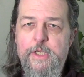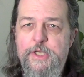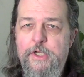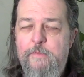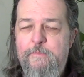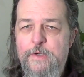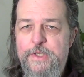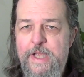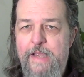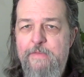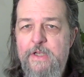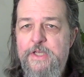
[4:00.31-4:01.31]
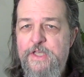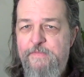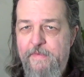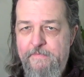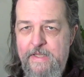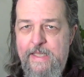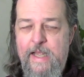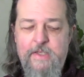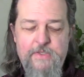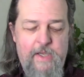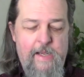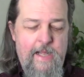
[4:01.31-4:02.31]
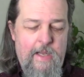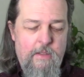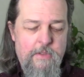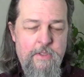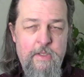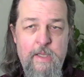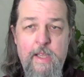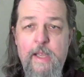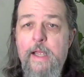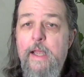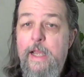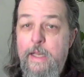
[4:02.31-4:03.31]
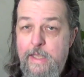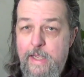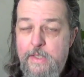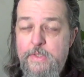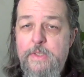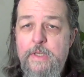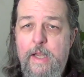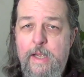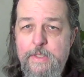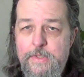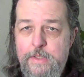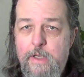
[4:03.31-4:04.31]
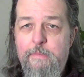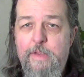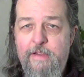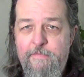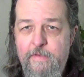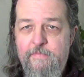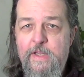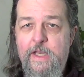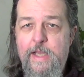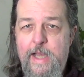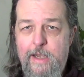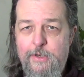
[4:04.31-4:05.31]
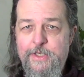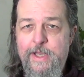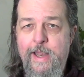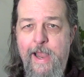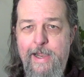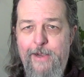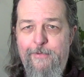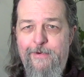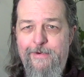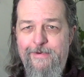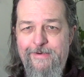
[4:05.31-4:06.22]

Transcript: this year for savings is $50,000. And yes, I still make $15 an hour.